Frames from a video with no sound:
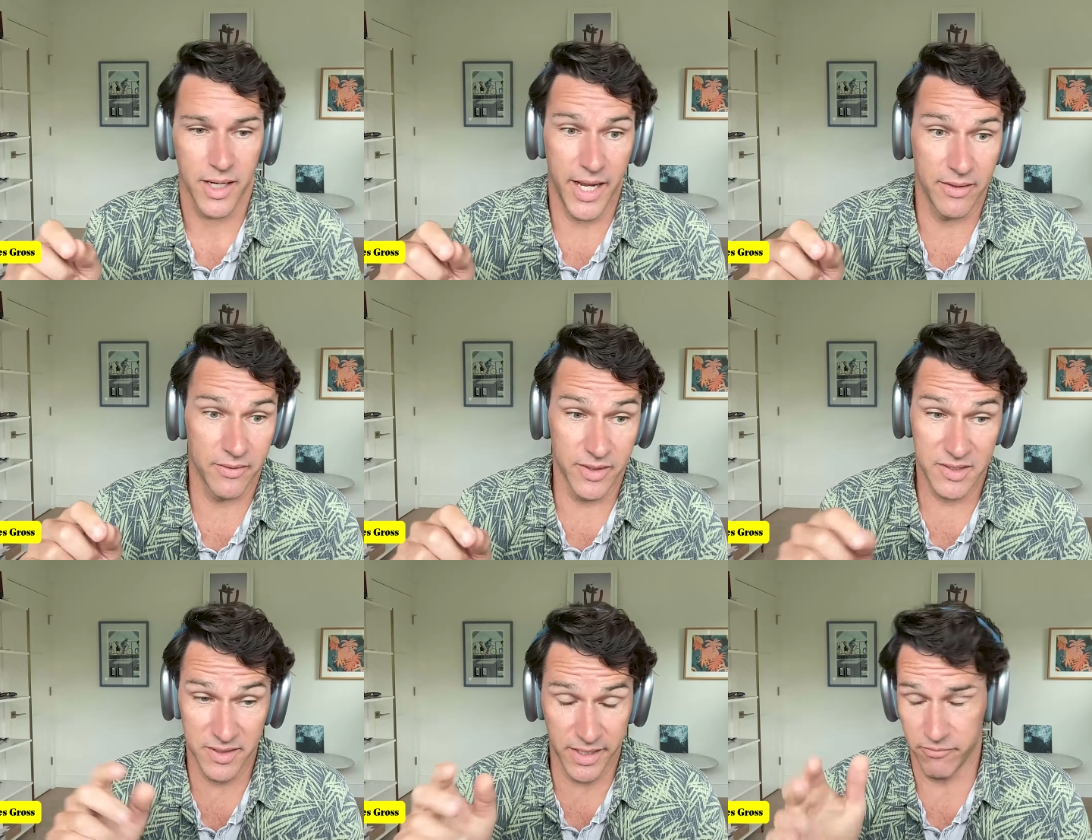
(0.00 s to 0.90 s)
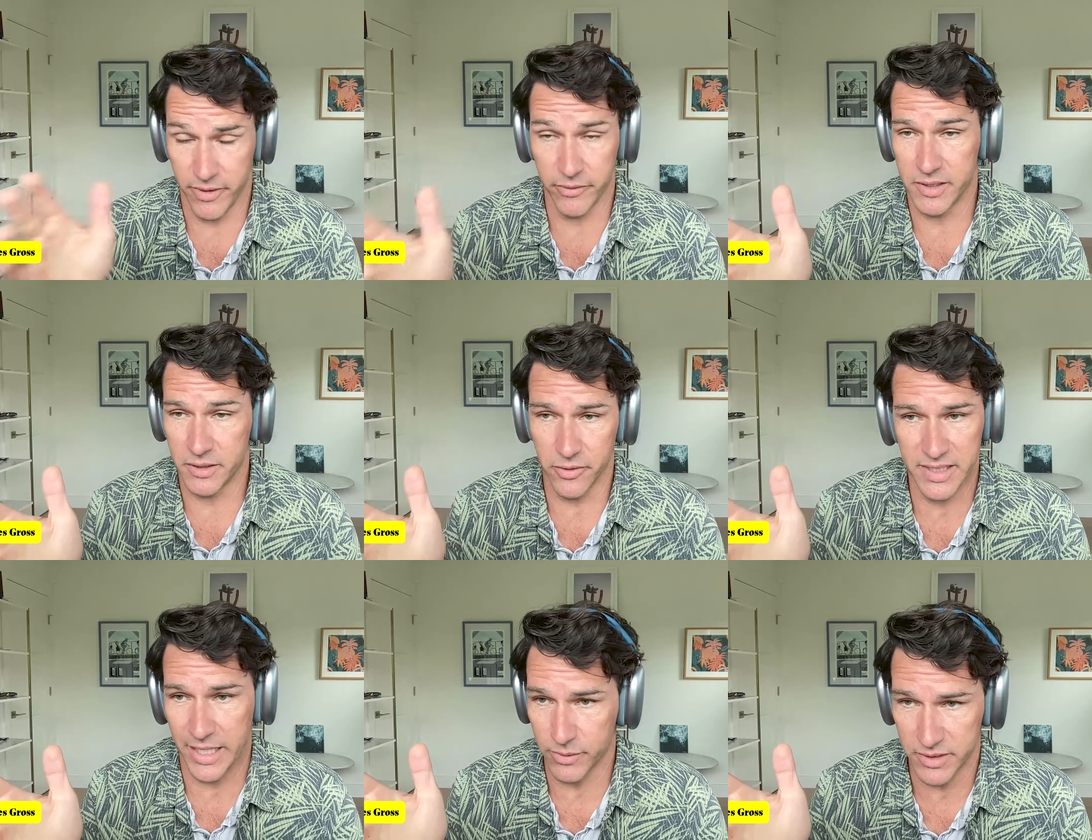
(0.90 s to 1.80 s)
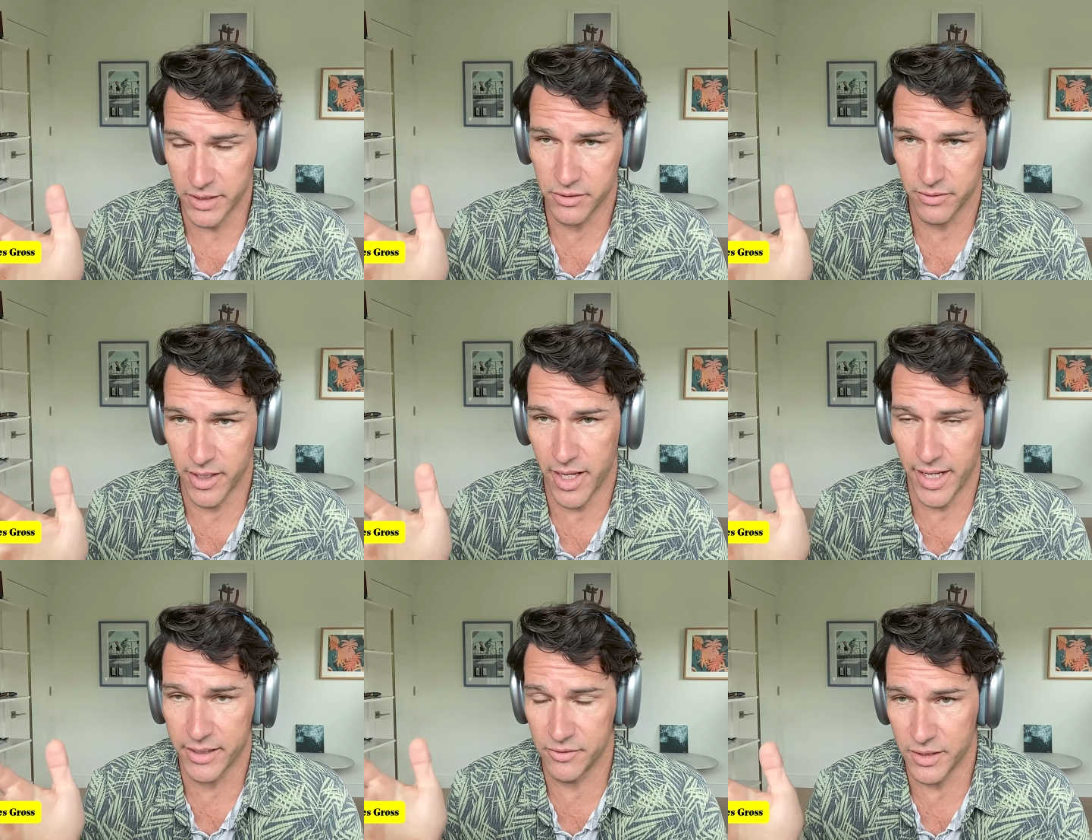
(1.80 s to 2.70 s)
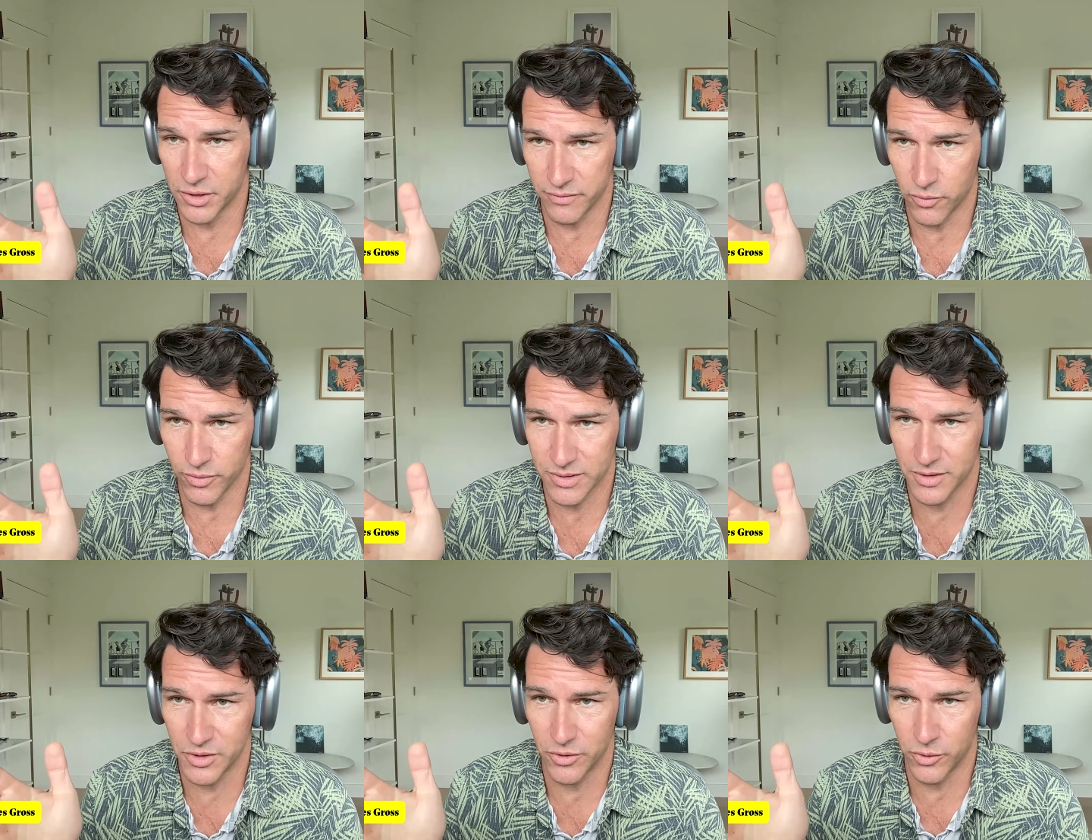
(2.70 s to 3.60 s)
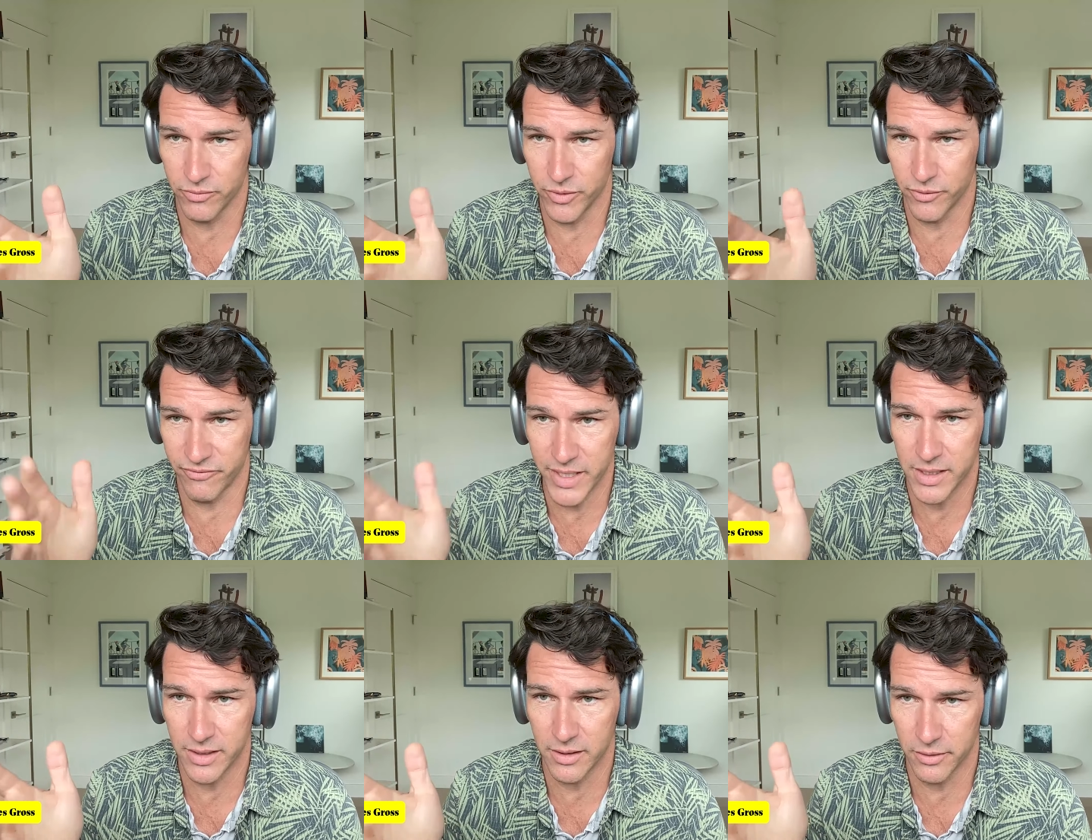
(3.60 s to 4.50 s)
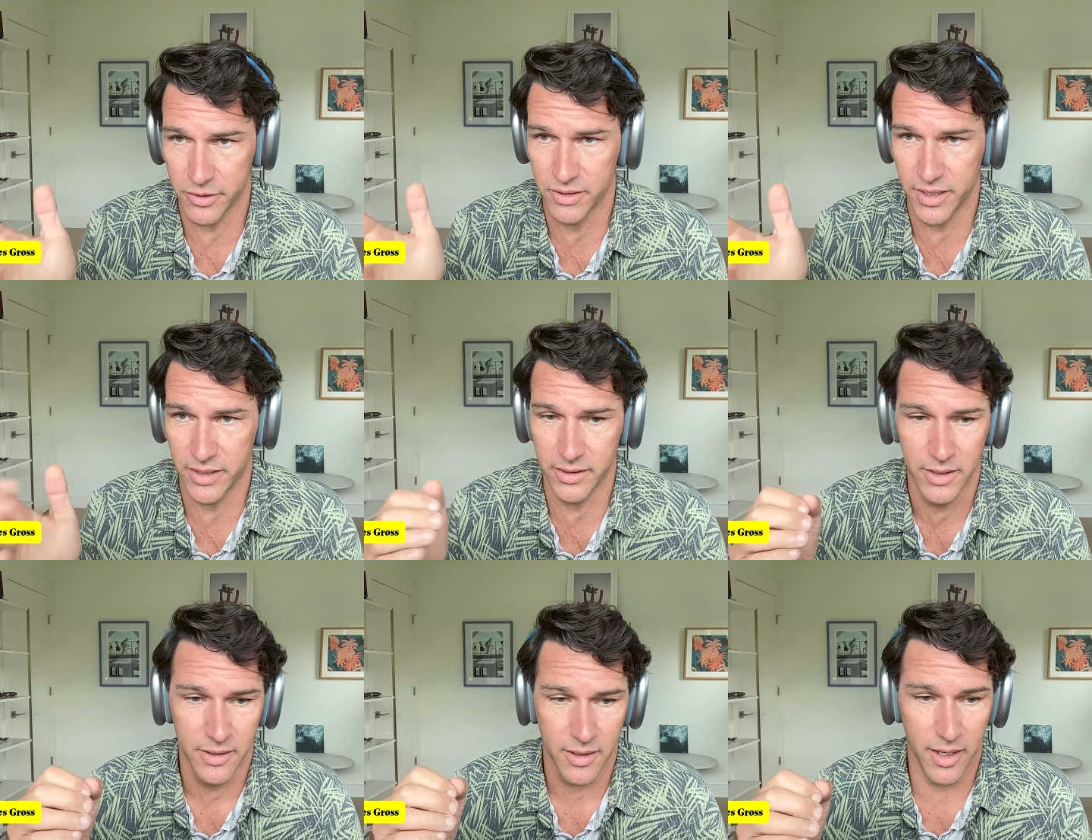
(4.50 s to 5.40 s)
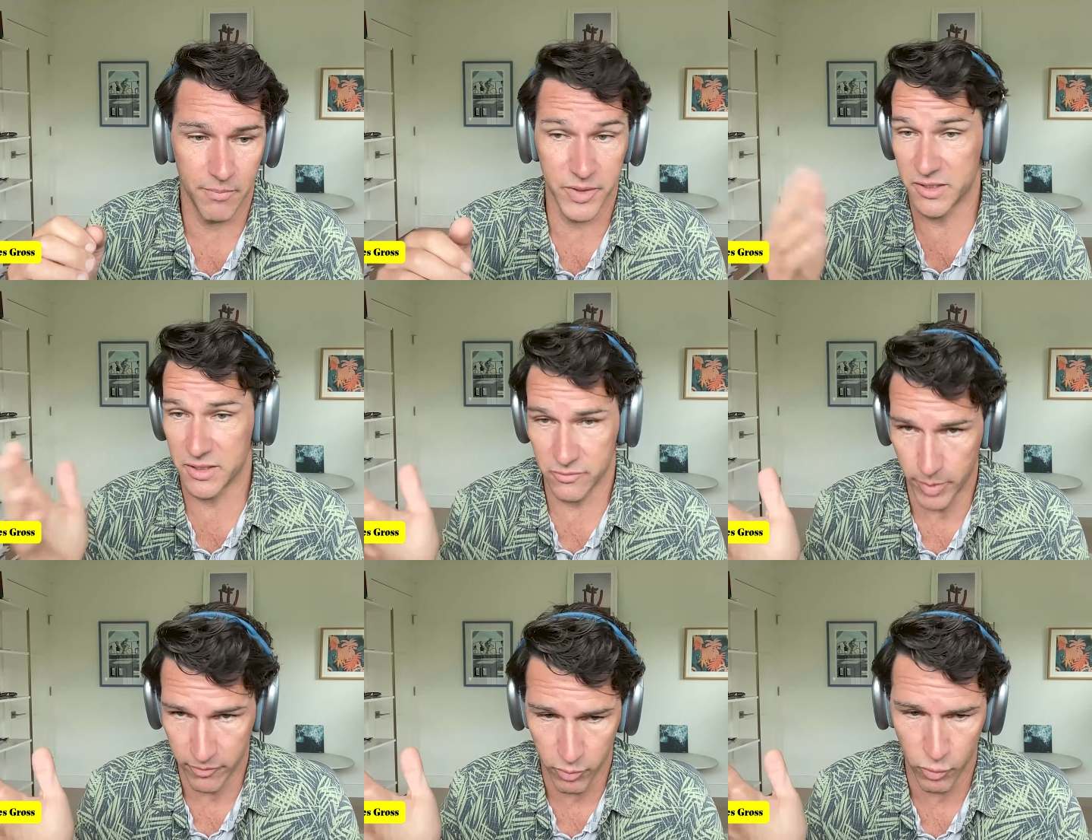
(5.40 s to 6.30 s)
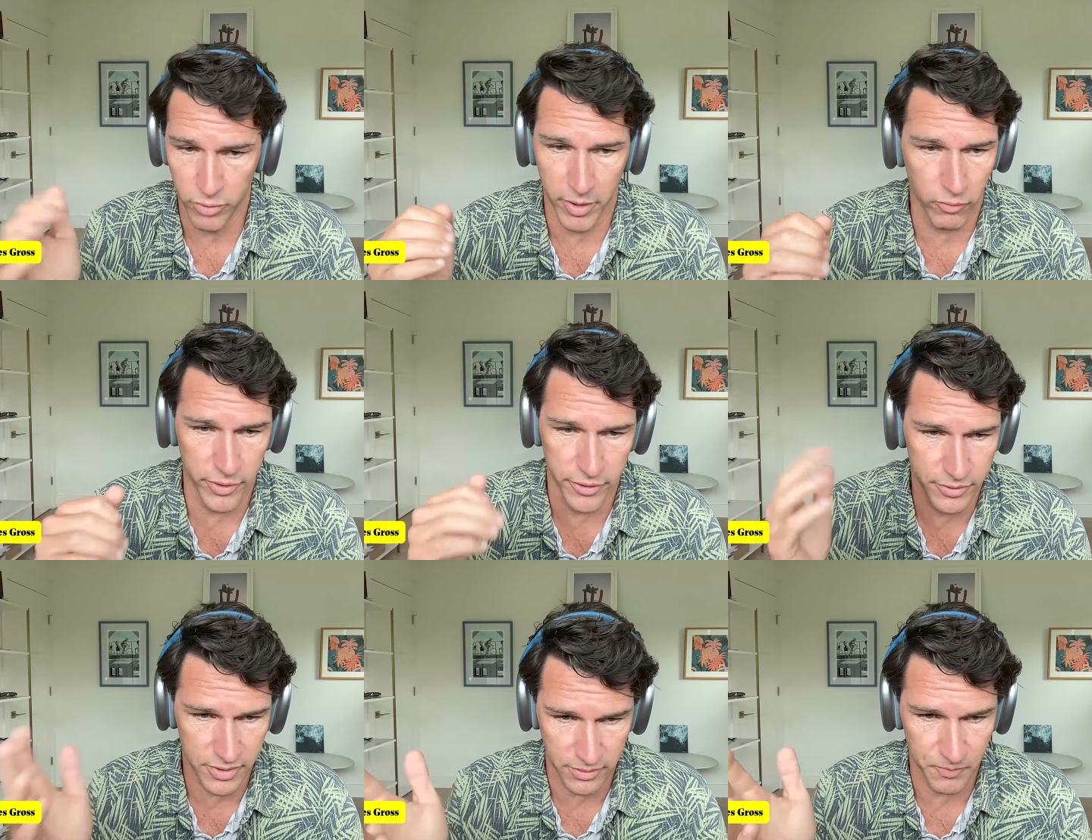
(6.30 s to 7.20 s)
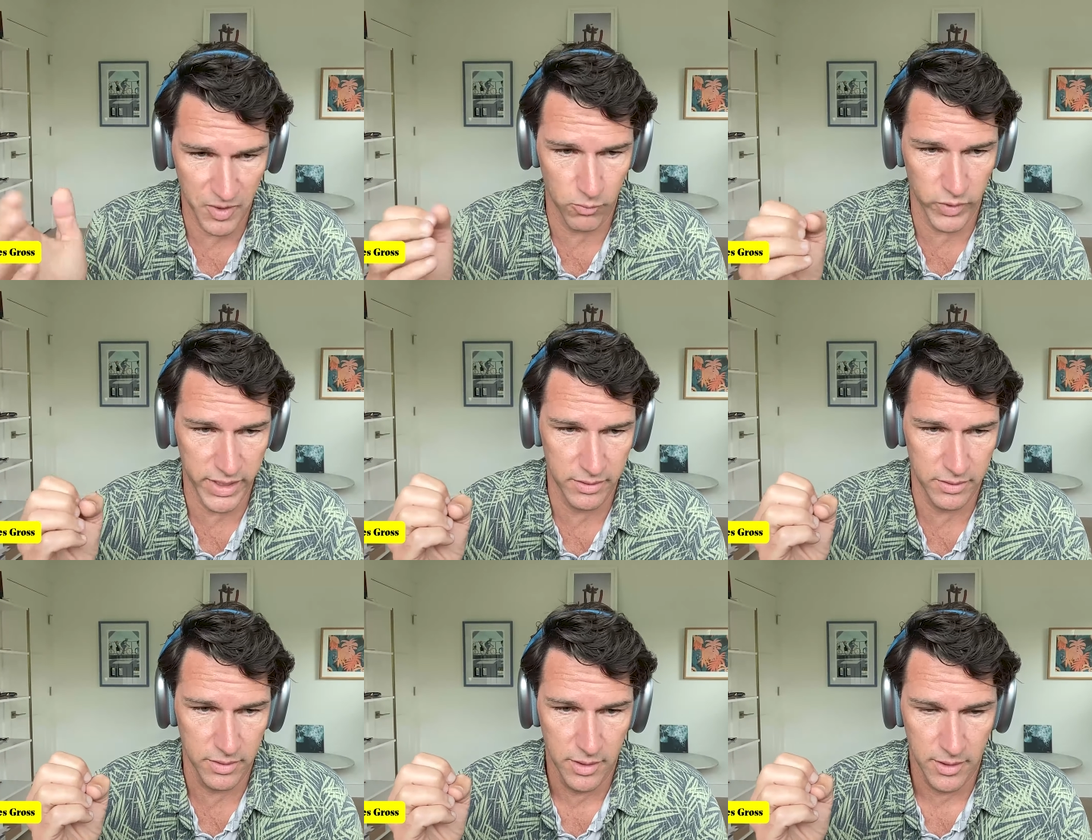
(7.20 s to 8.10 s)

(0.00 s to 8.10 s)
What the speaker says: And this is like a very serious accusation, of course, because you're faking collision data. But this has been reported by Reuters, and we can